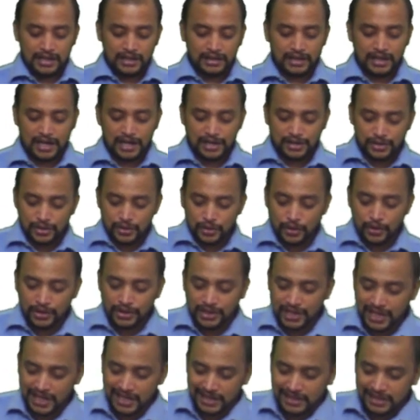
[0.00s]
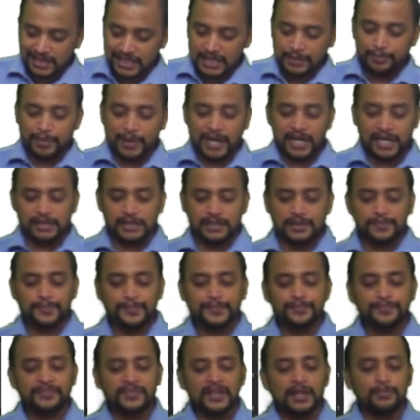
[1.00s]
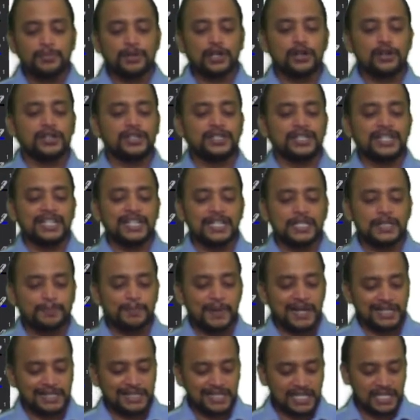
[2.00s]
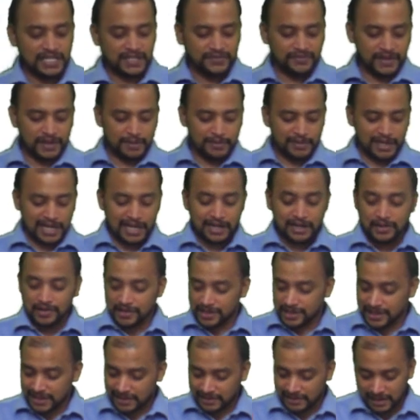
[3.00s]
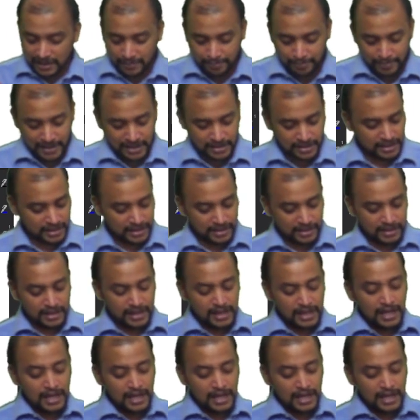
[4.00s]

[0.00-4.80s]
there is no GST paid because it is purchased from an unregistered person